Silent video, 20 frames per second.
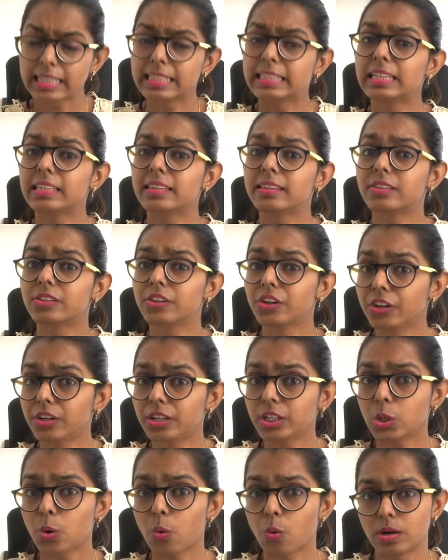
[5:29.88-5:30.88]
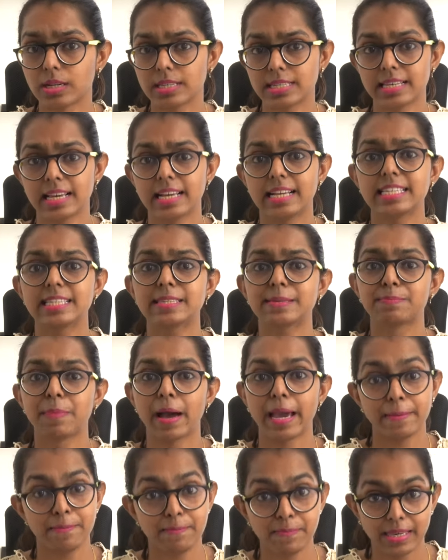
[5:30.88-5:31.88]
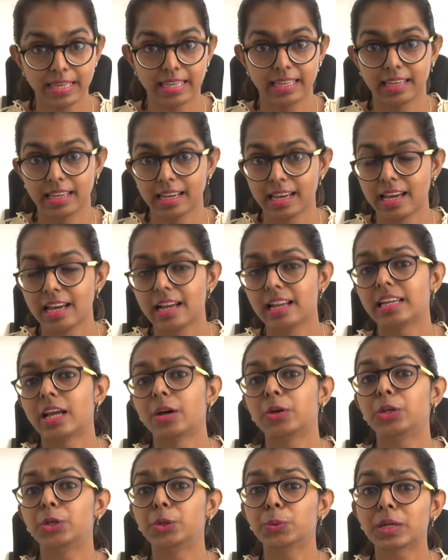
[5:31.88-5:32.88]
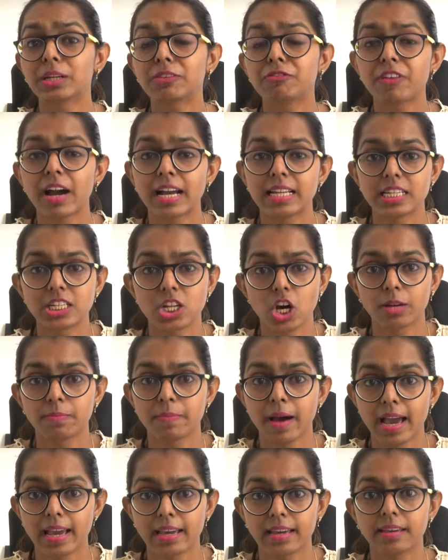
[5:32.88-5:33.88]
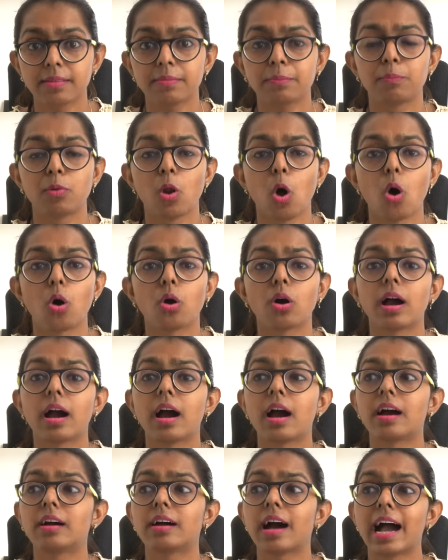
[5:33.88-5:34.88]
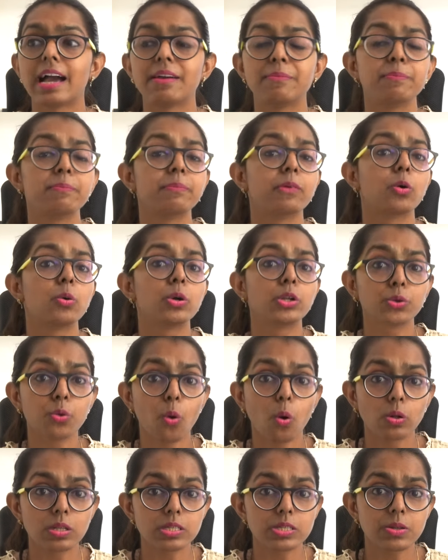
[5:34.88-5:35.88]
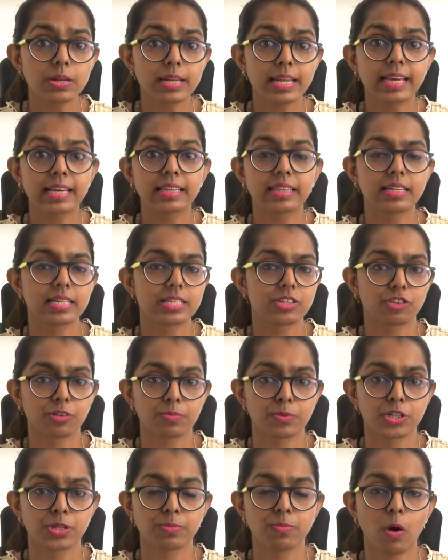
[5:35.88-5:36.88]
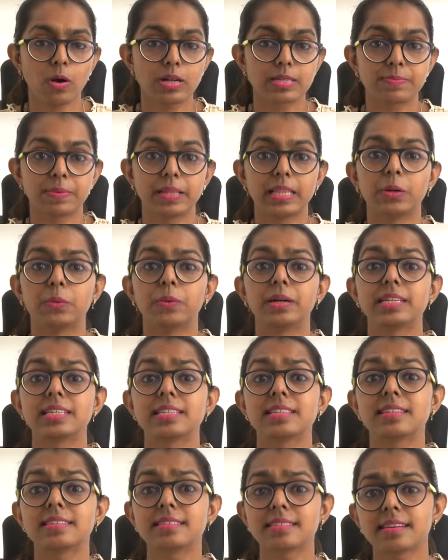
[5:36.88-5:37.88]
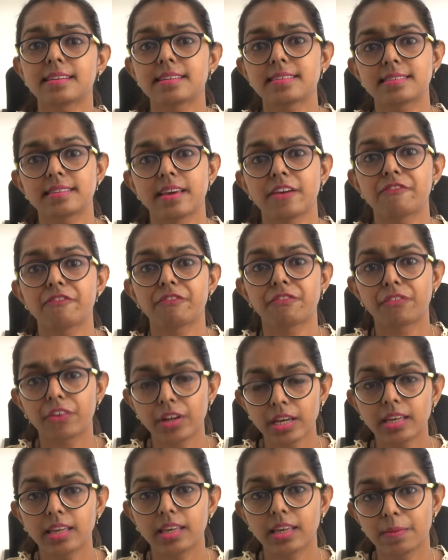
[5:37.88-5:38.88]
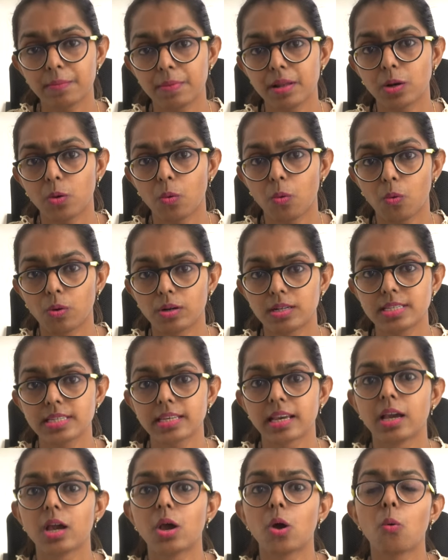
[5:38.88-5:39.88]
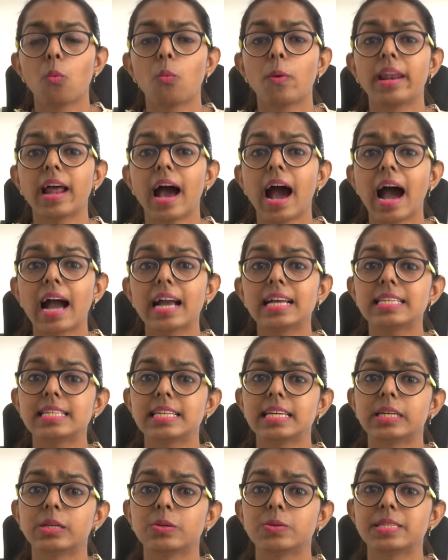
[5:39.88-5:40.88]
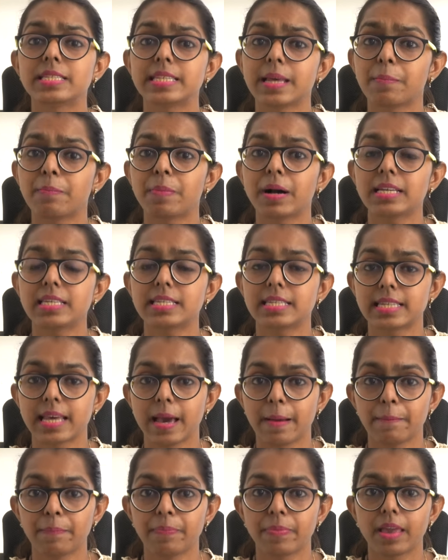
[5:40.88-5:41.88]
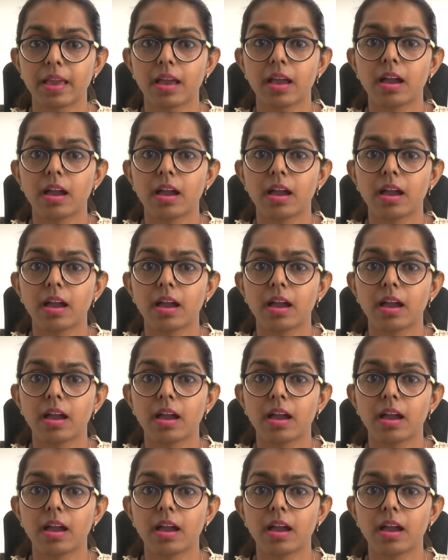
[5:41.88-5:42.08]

The third course is by me, and you can find it on my blog. I'm going to also link in the description box below. It is a 6-day free email course where I take you step by step